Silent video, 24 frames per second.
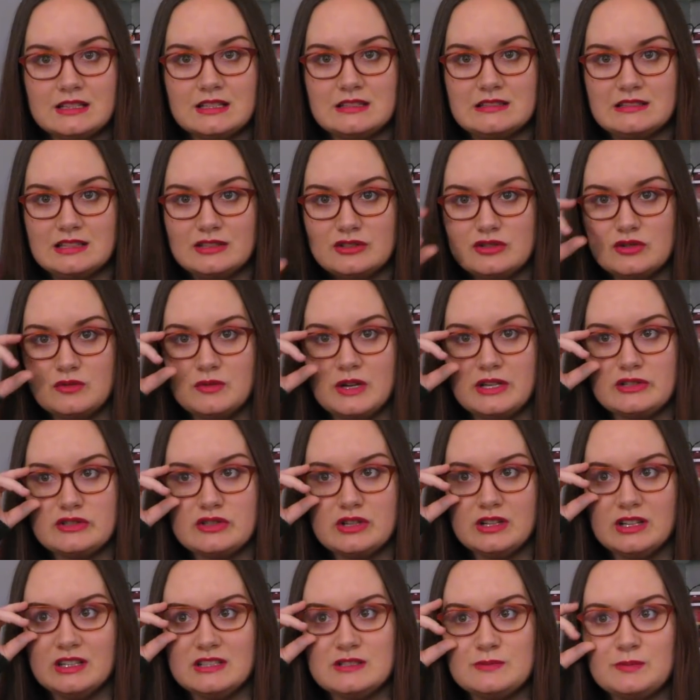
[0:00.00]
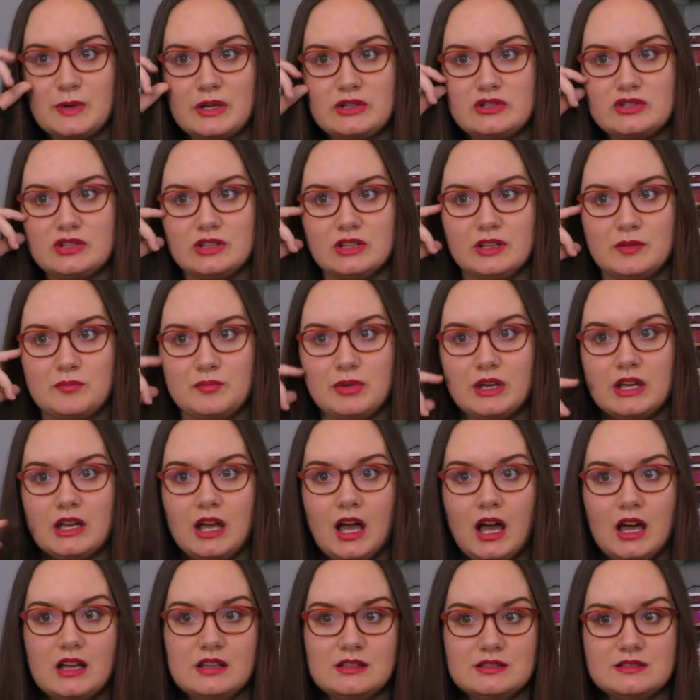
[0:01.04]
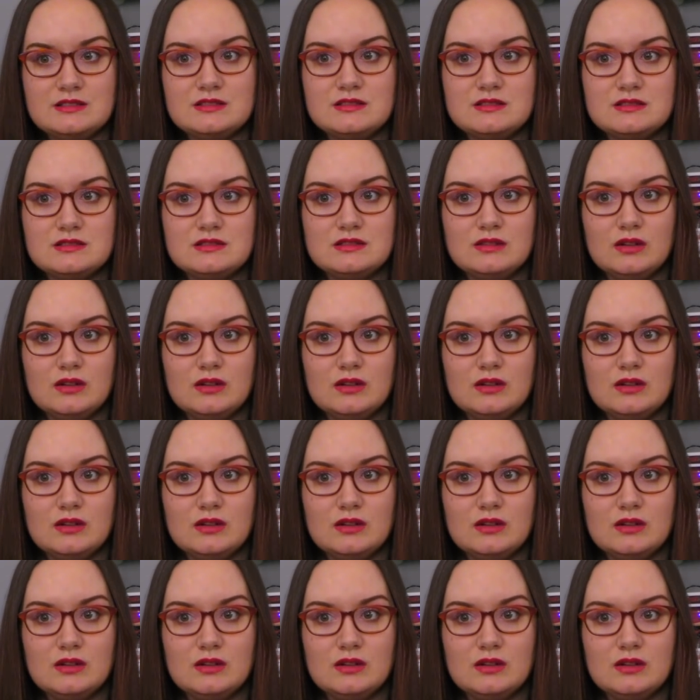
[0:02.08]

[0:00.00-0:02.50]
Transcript: the situation, especially because